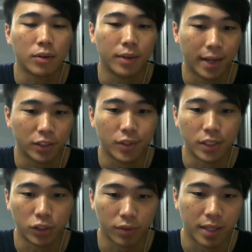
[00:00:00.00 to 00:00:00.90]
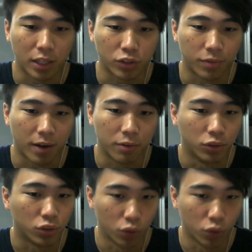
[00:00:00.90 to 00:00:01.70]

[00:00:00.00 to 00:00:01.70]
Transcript: you can actually dissolve the electrifying runes,